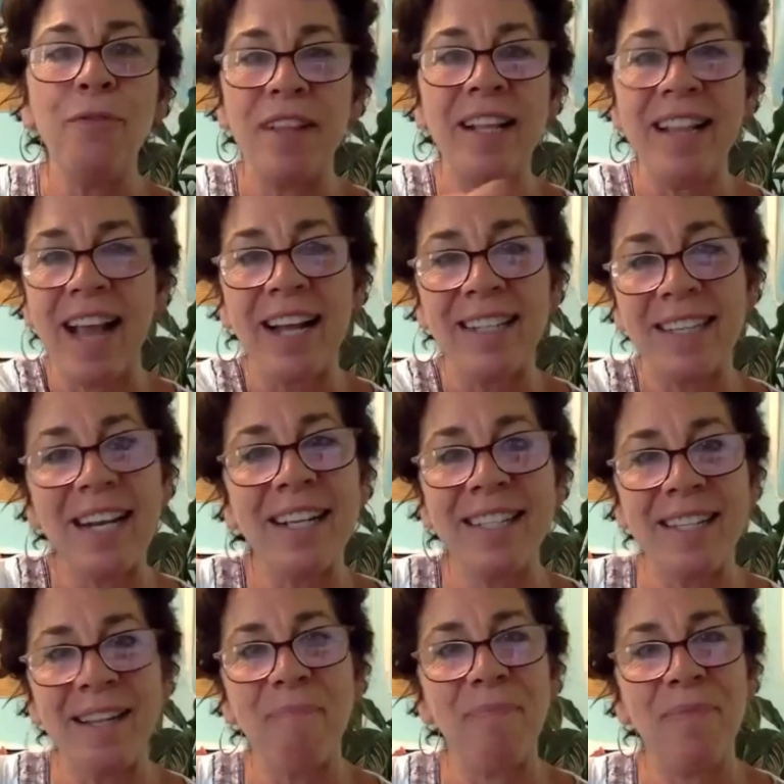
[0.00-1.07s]
that that does
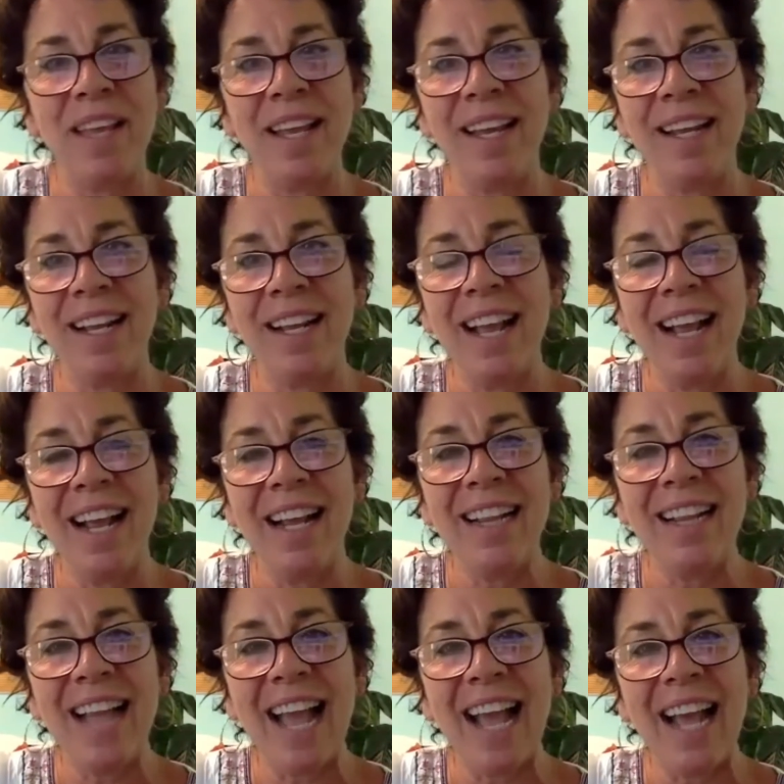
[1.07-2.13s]
something,
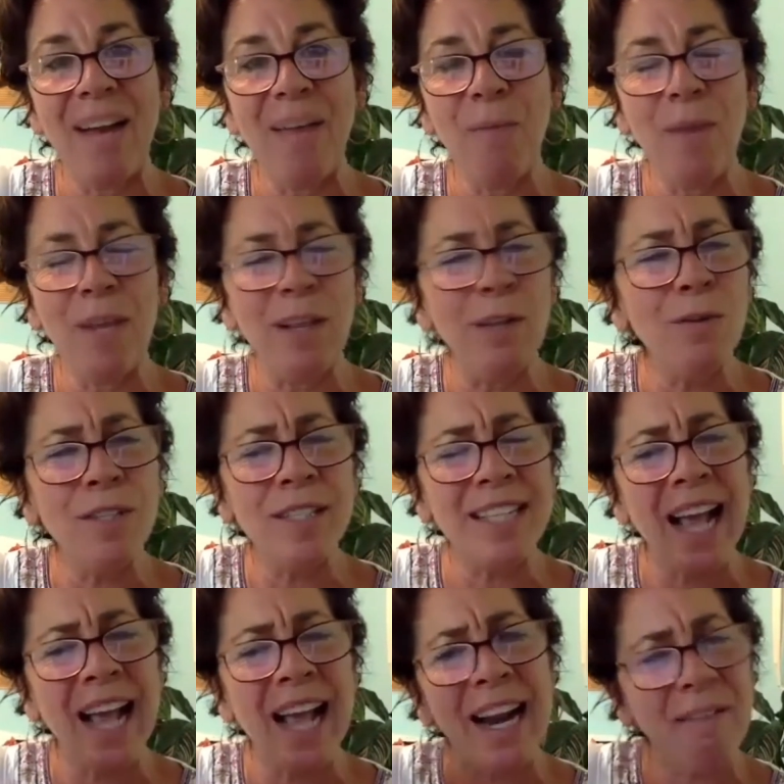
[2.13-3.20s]
that we lose
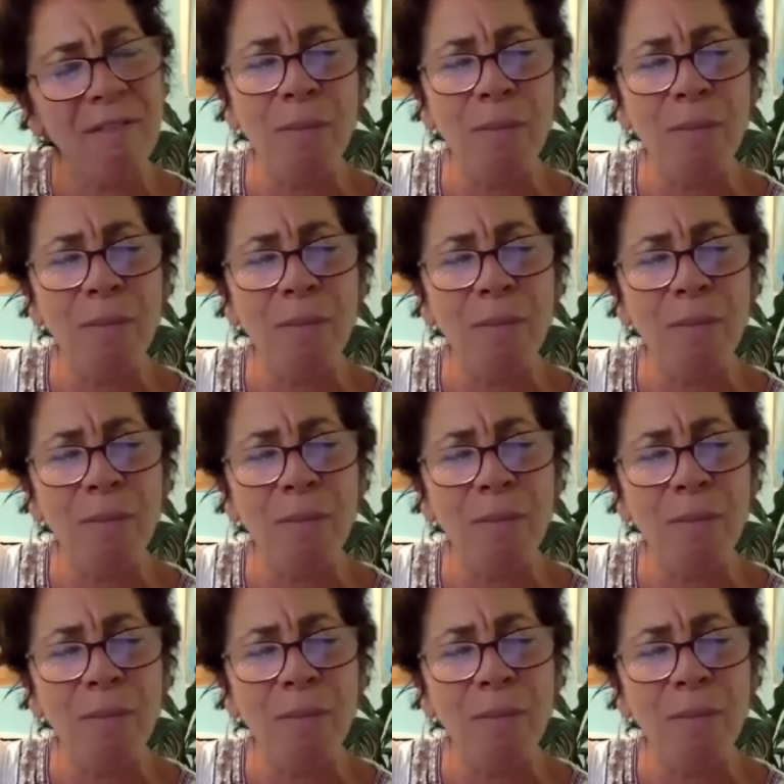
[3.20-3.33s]
sight of the